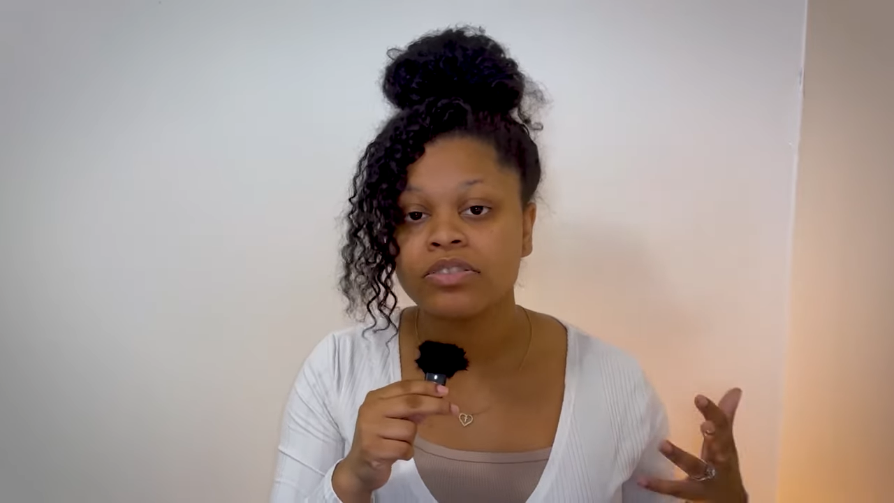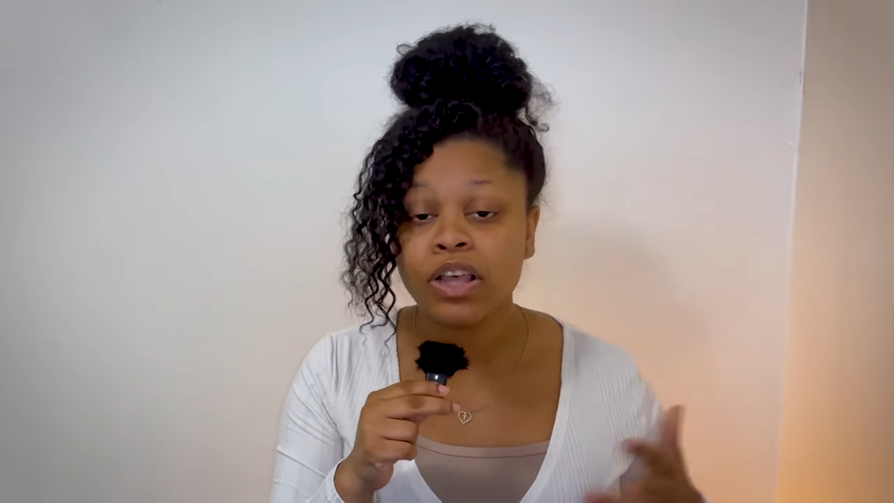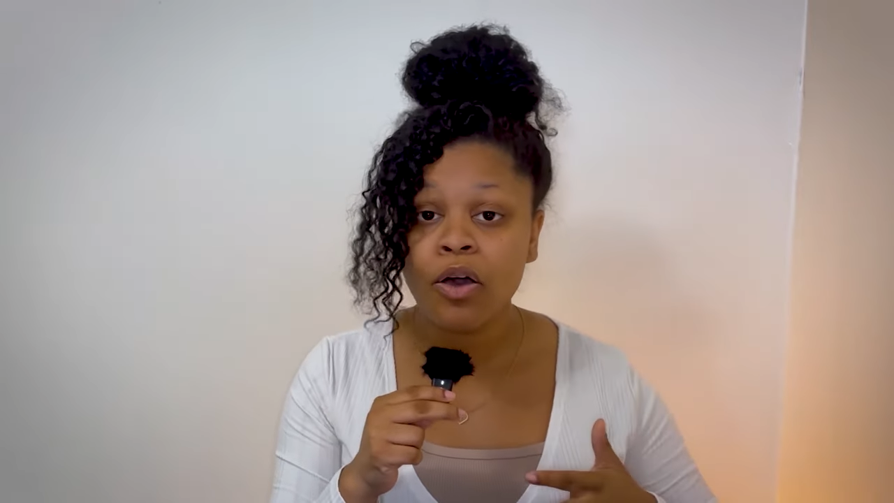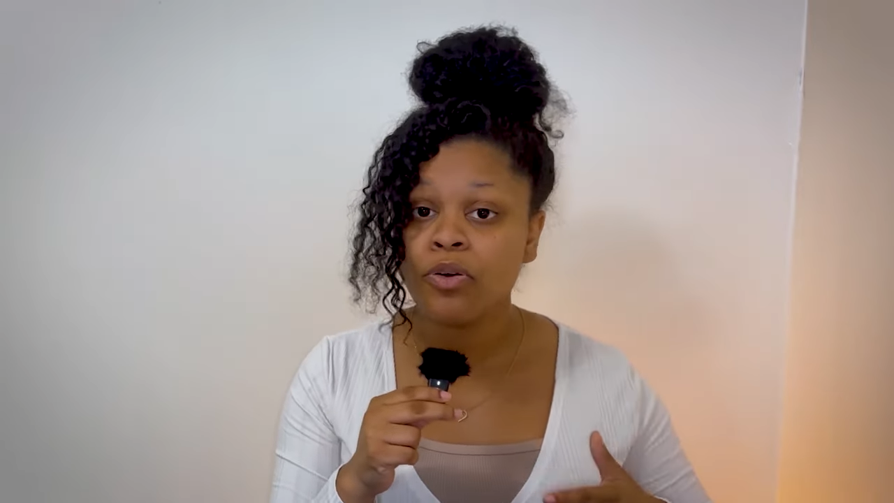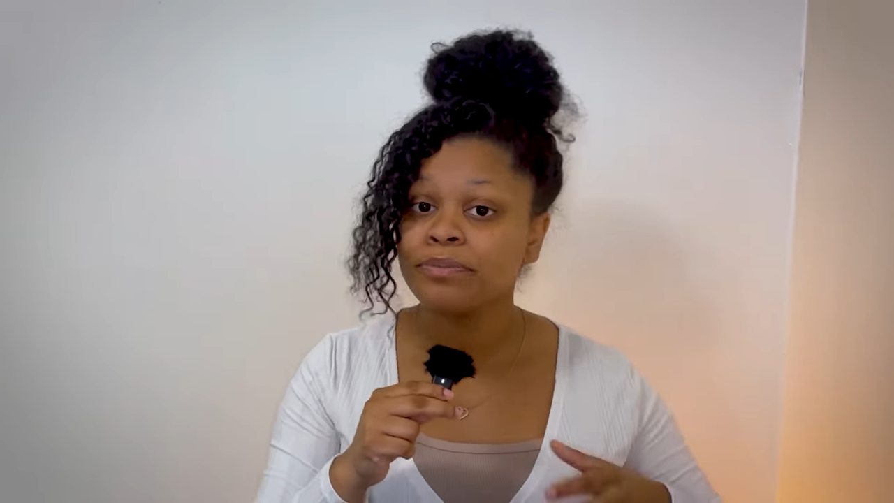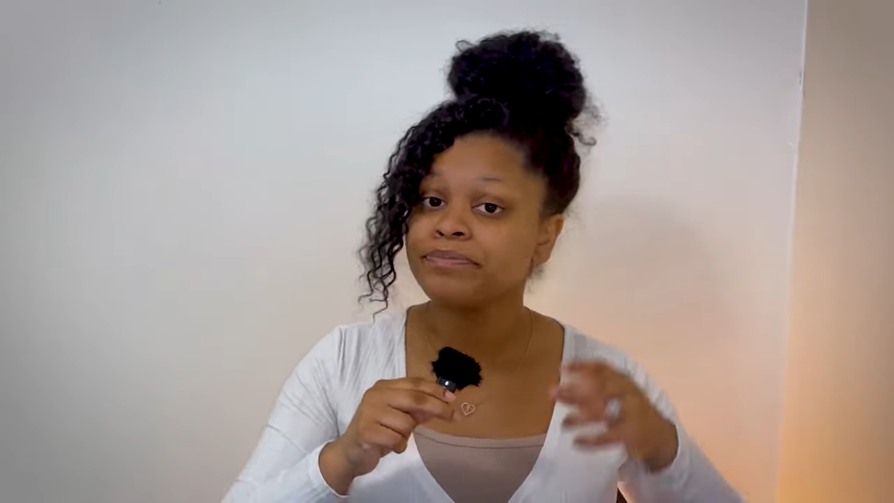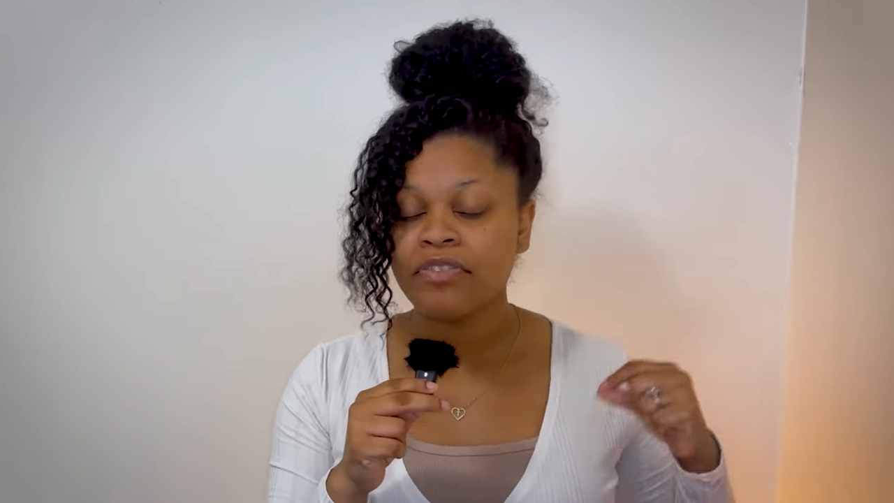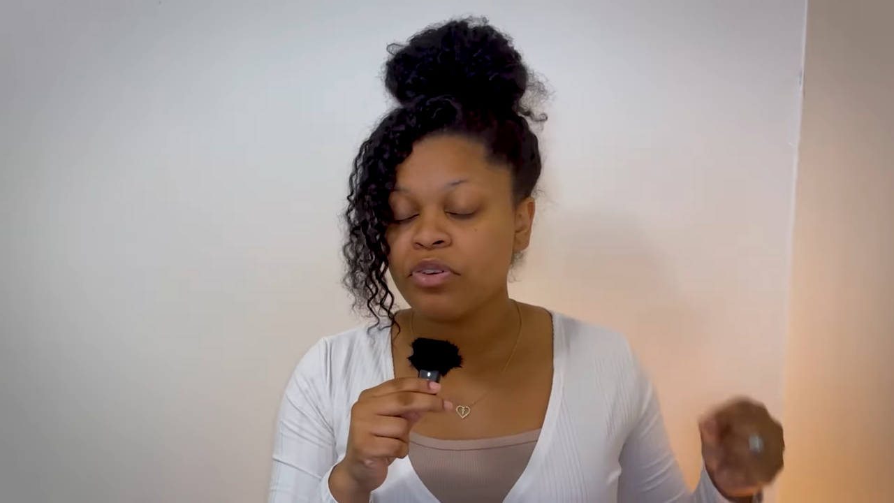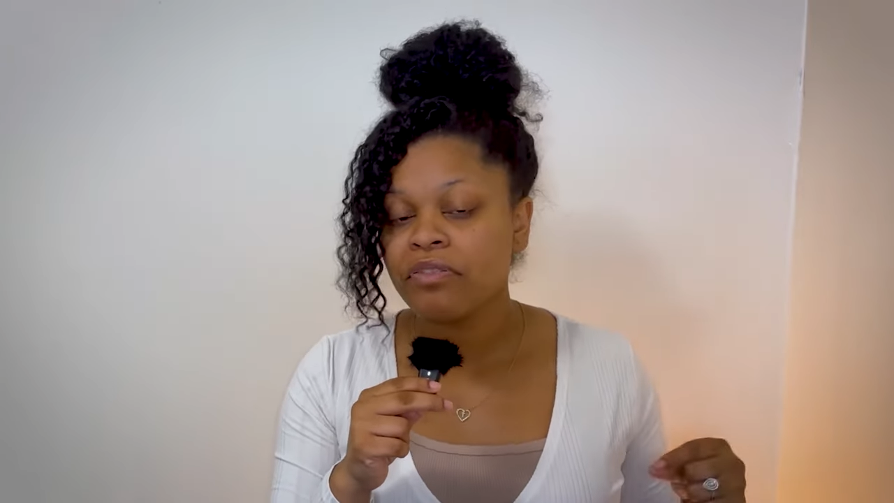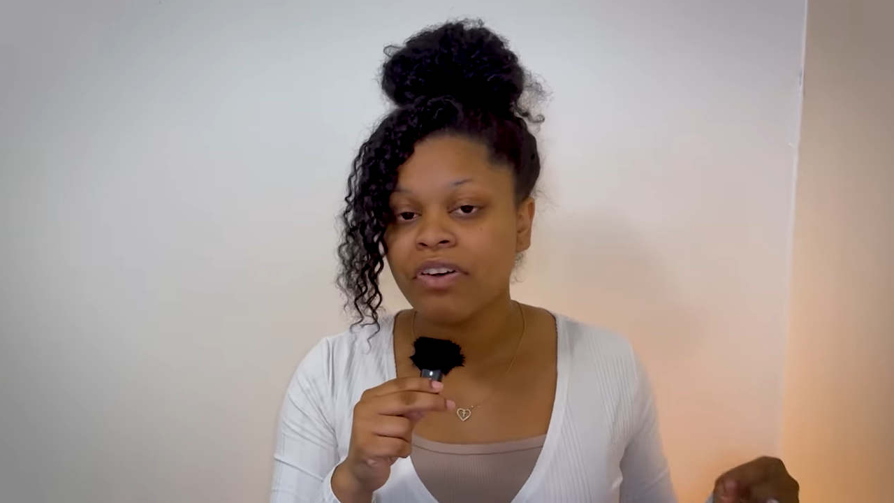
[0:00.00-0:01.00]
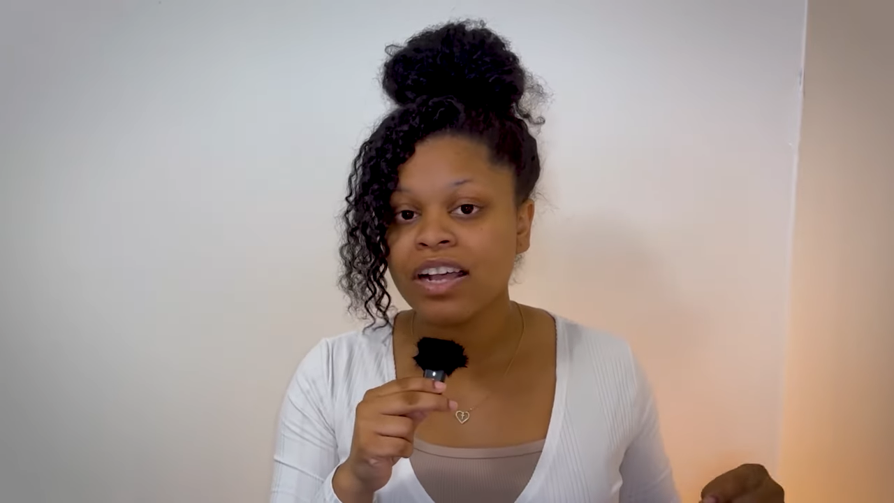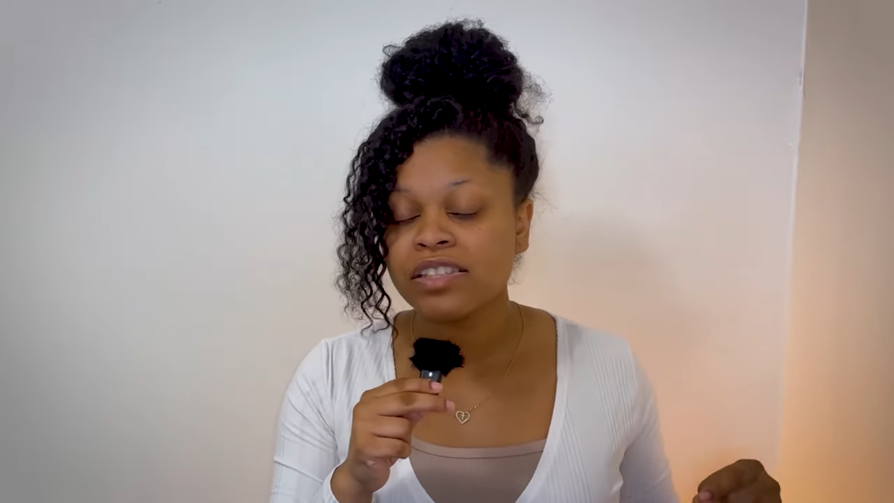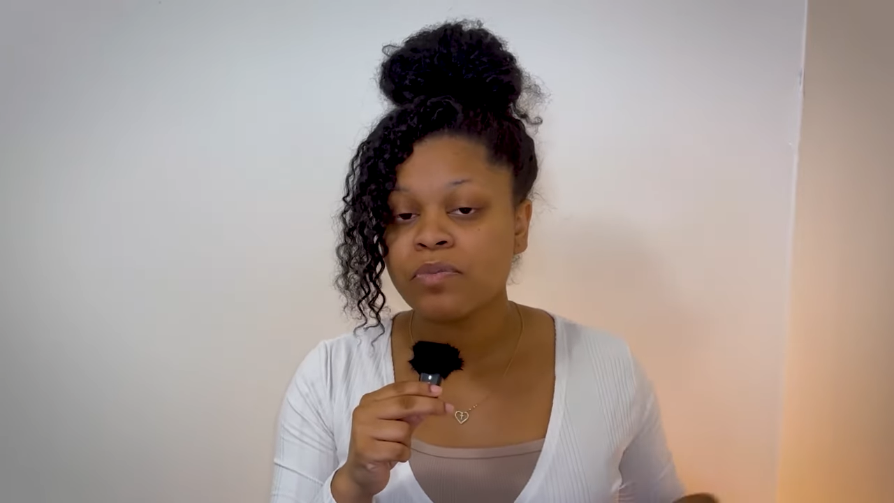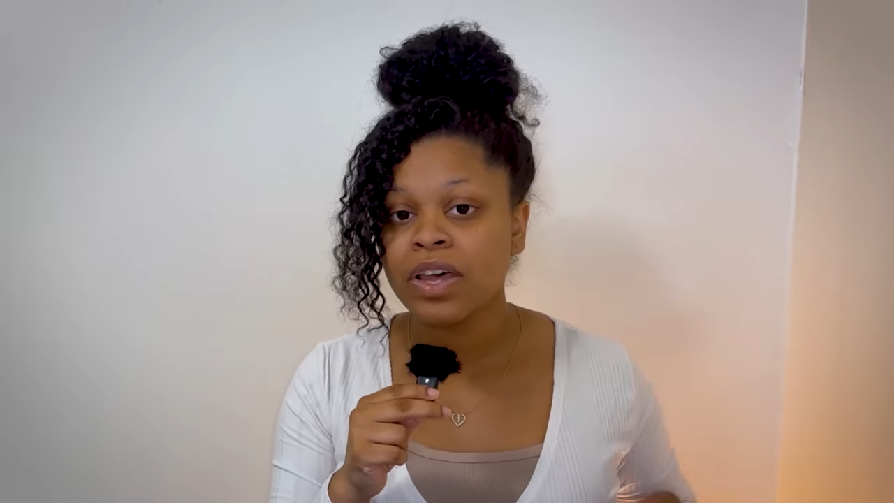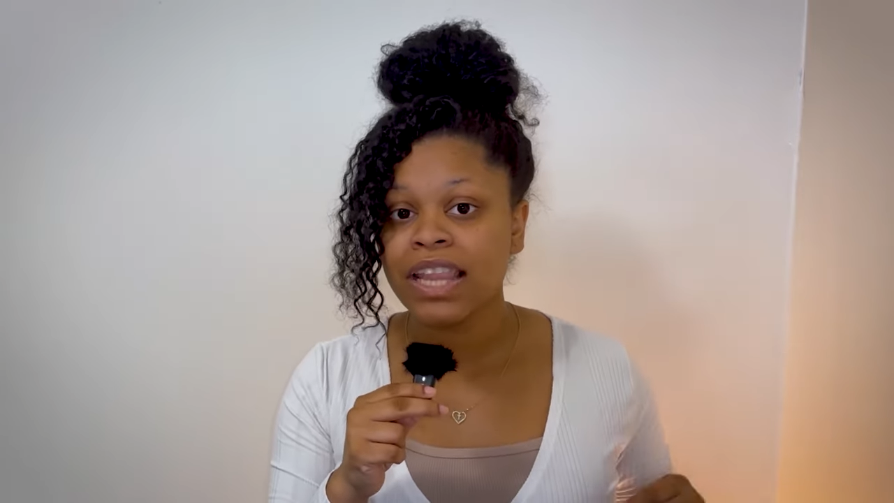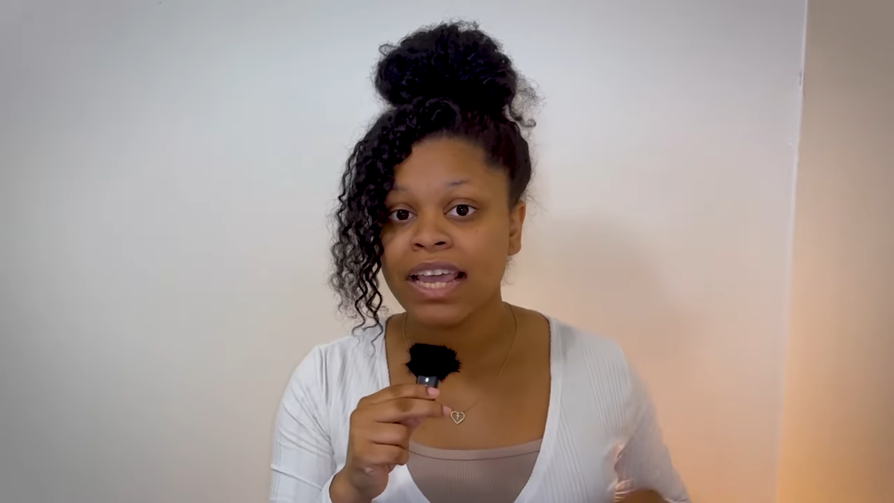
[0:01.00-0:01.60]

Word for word: So if you can find someone